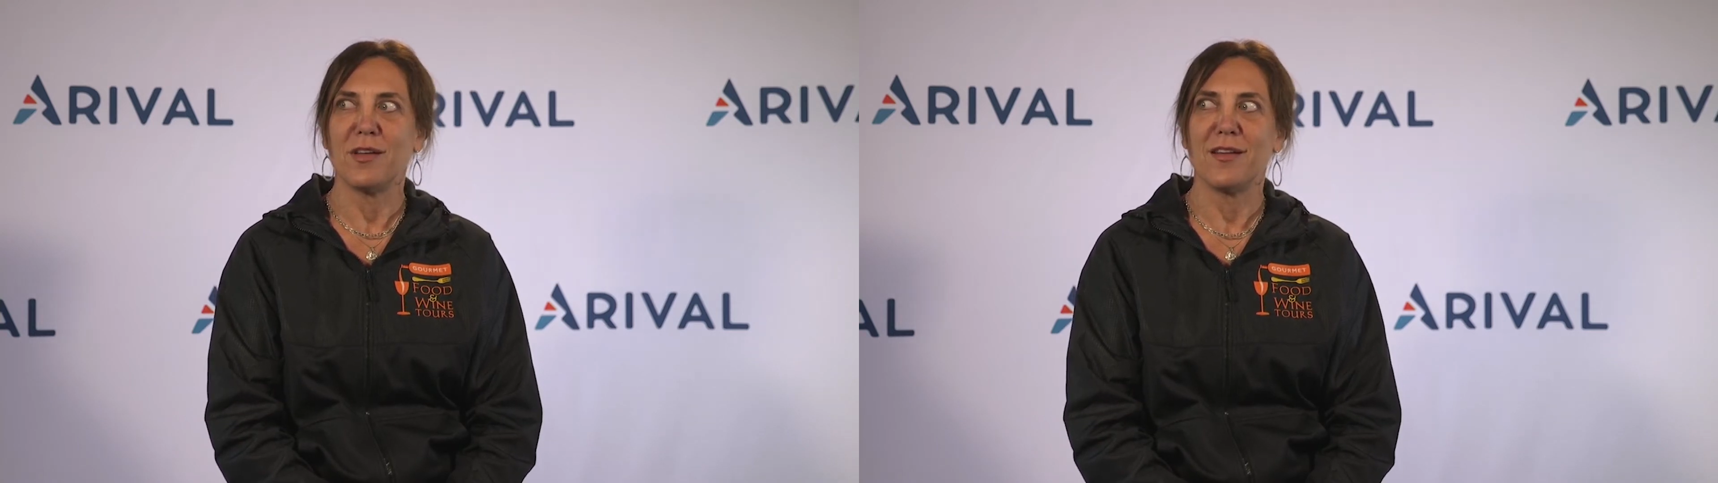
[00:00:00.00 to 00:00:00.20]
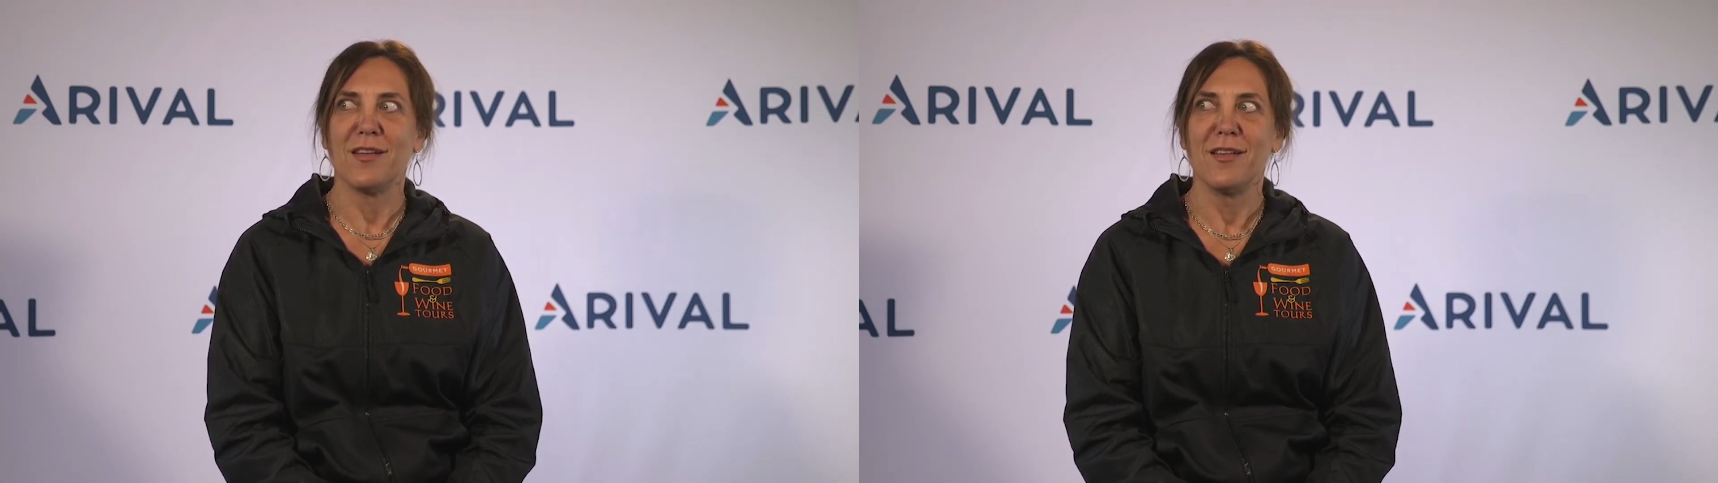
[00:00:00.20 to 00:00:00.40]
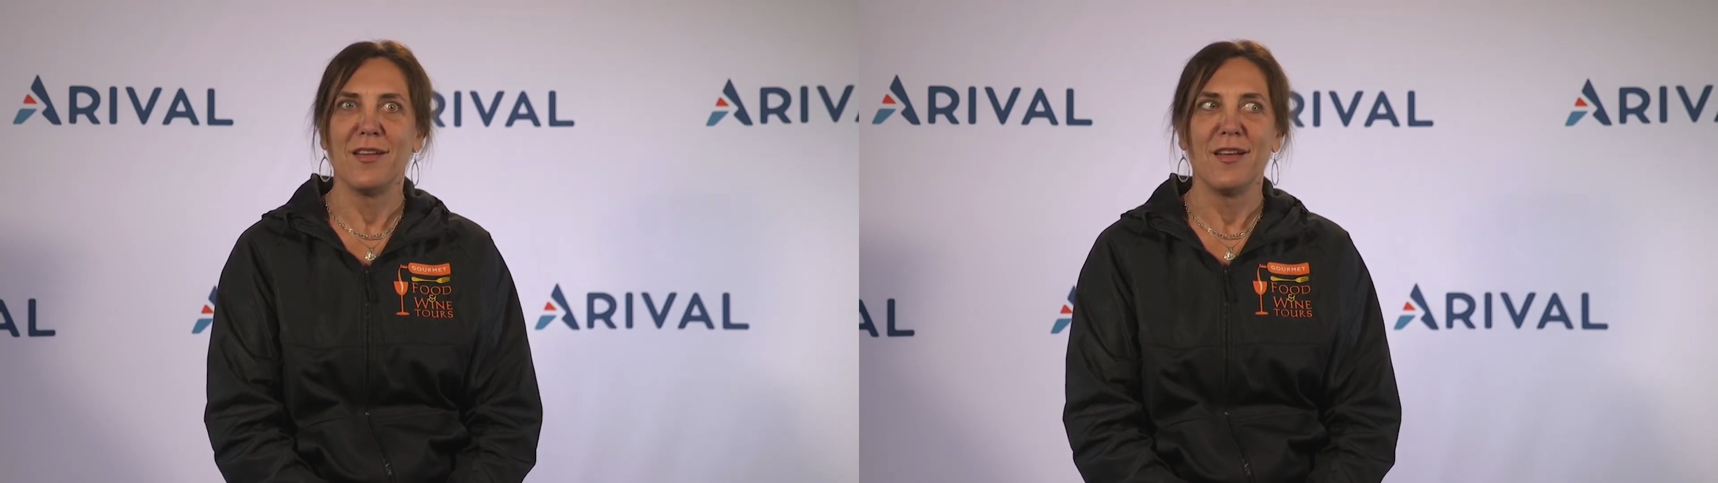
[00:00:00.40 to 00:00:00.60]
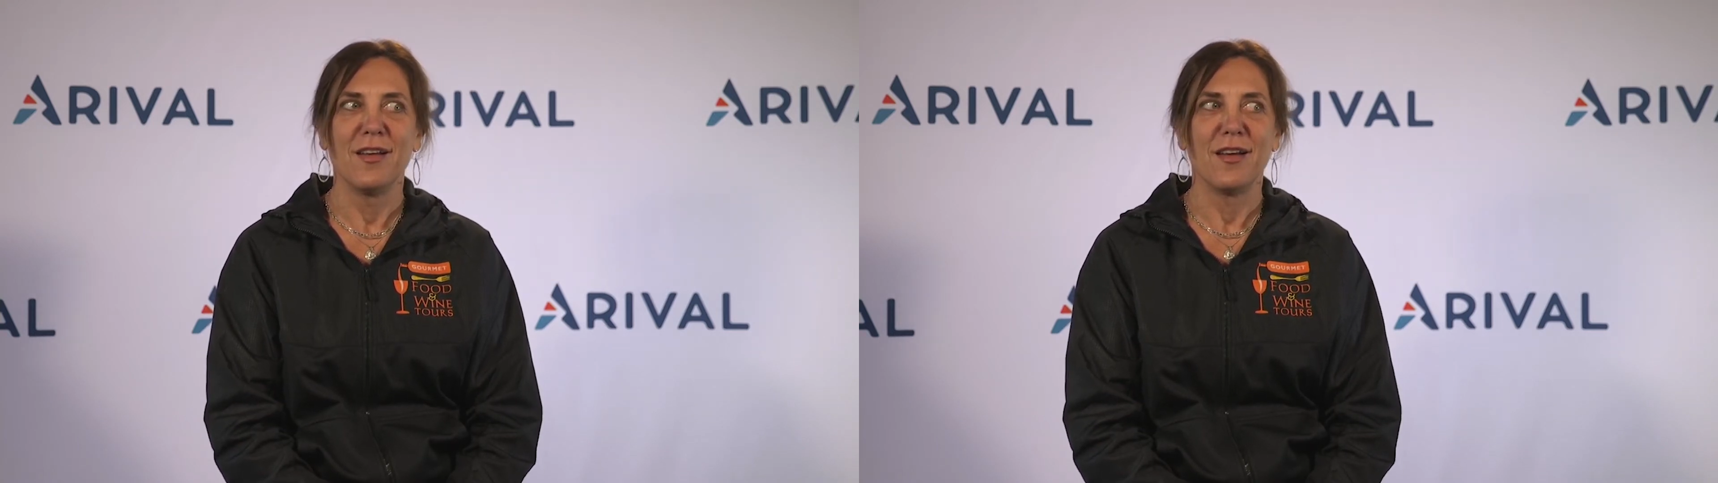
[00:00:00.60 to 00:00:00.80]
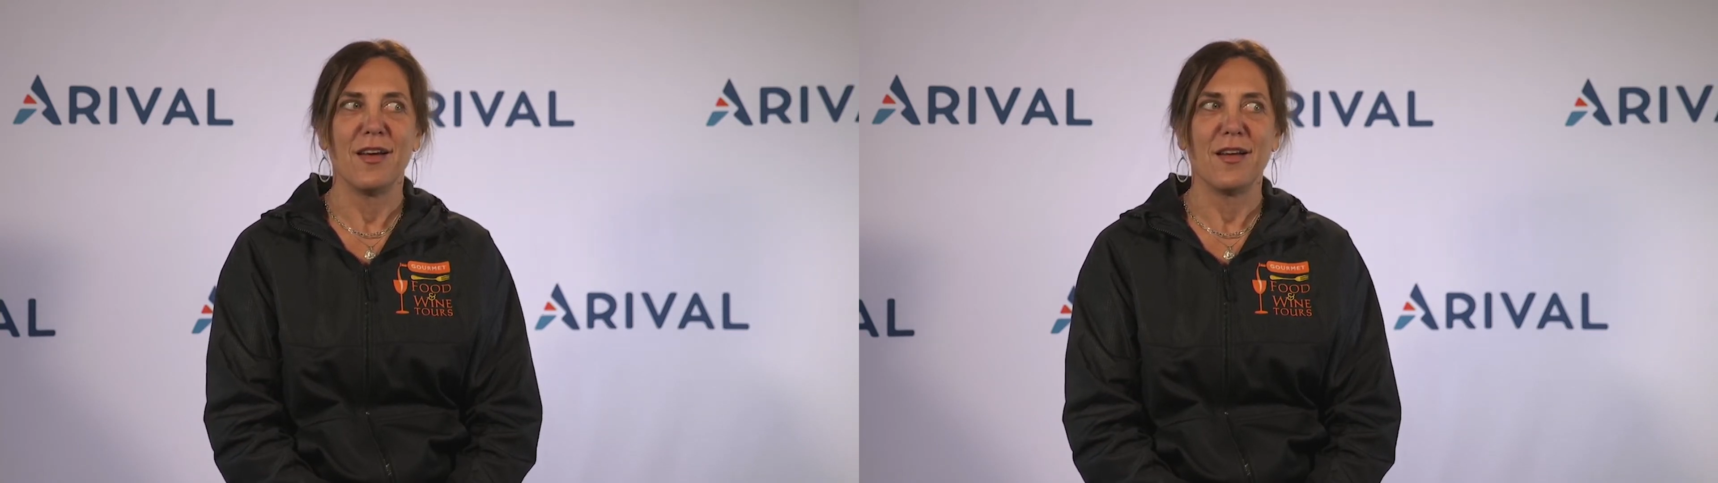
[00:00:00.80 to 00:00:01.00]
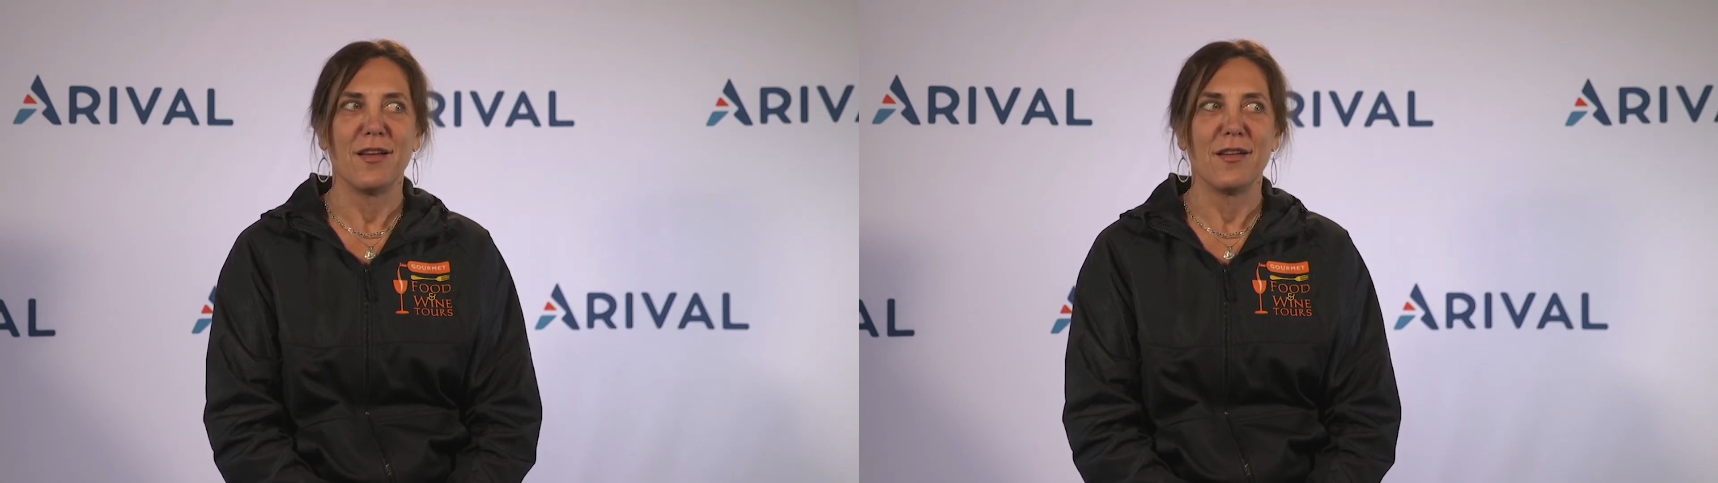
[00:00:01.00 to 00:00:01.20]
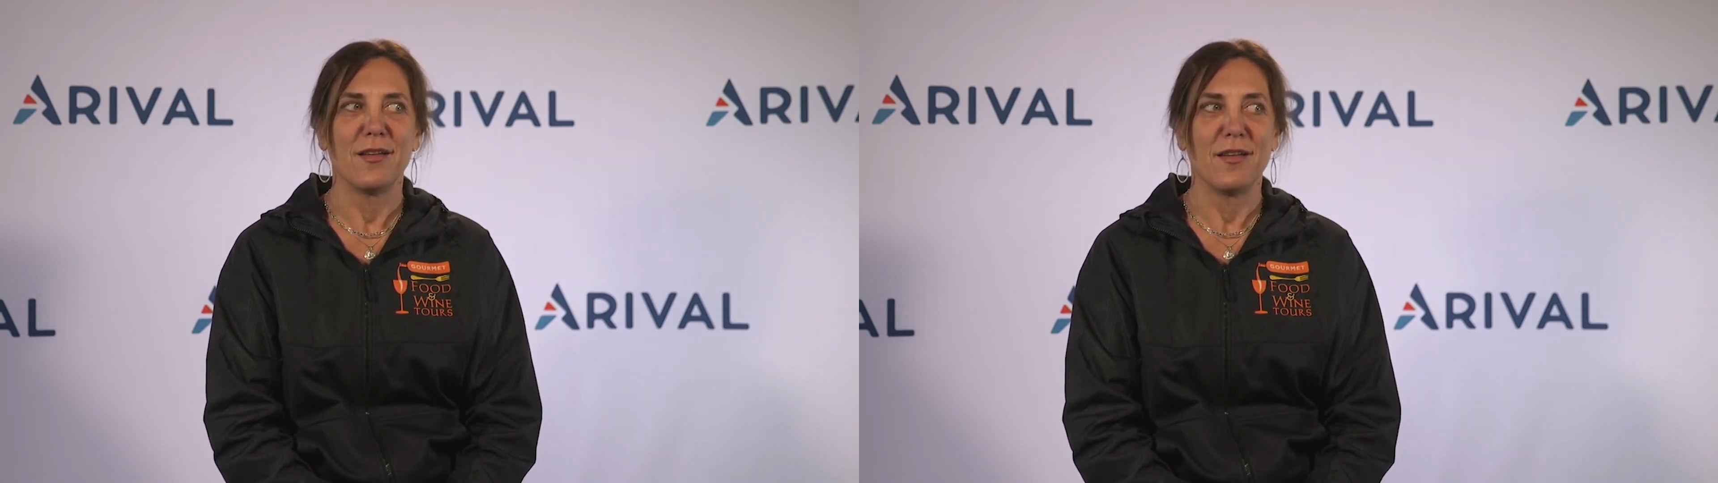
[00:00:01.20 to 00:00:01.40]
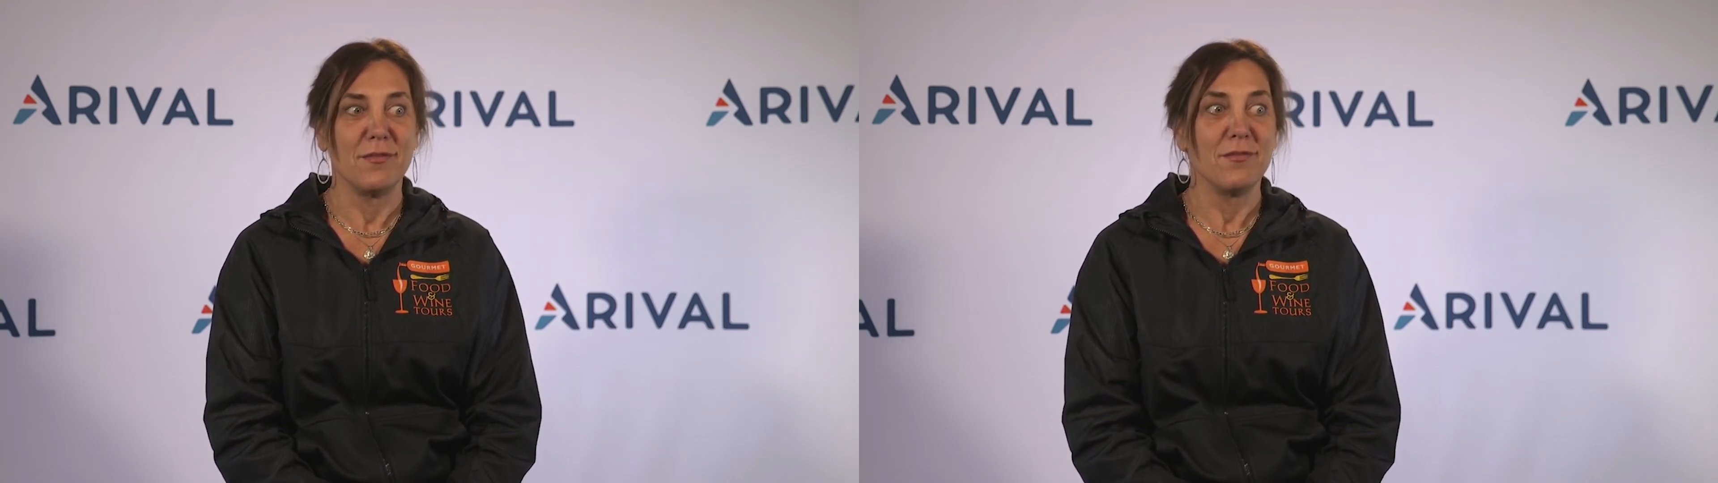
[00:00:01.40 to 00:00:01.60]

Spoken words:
a